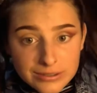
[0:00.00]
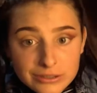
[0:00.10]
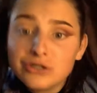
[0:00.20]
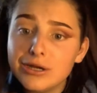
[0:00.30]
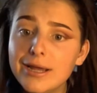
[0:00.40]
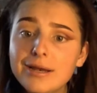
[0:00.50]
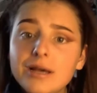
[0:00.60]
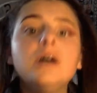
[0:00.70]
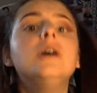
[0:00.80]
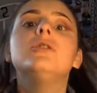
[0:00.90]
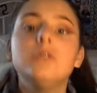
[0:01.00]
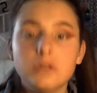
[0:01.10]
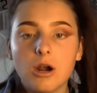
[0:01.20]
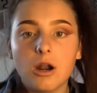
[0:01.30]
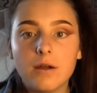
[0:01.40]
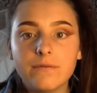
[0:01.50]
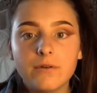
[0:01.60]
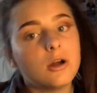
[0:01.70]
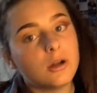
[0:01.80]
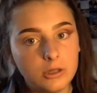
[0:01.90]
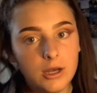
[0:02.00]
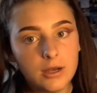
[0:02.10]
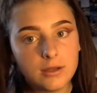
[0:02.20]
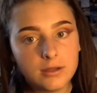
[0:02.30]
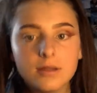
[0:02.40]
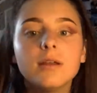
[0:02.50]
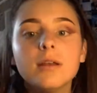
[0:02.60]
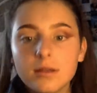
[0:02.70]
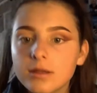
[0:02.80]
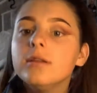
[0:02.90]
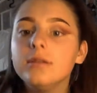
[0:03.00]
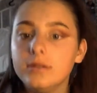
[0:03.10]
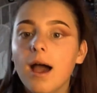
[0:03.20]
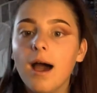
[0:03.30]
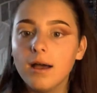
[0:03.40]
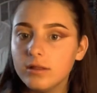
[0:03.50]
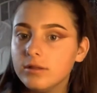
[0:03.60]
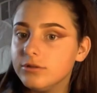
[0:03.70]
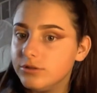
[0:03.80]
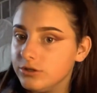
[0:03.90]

shade to start off our look. Yeah, let's